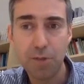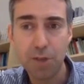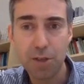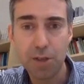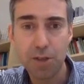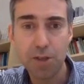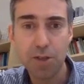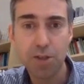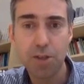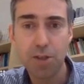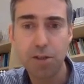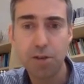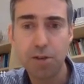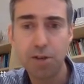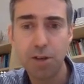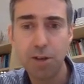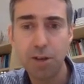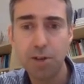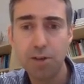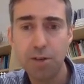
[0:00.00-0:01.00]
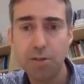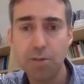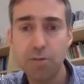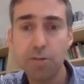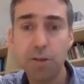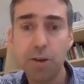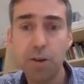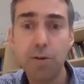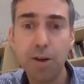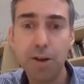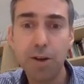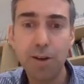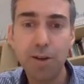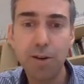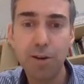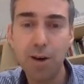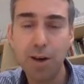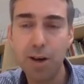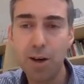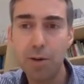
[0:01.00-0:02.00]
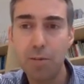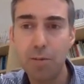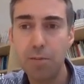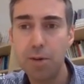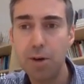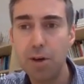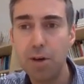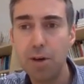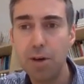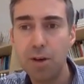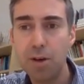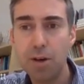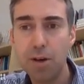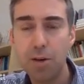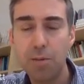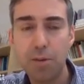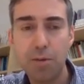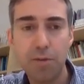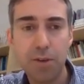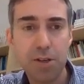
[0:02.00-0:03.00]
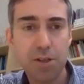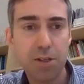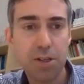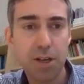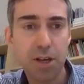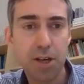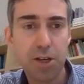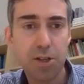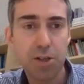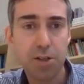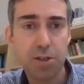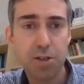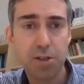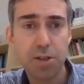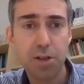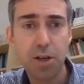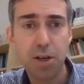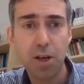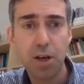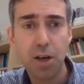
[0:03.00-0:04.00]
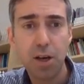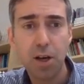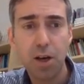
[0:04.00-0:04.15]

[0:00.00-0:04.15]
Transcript: research and are ongoing investigations.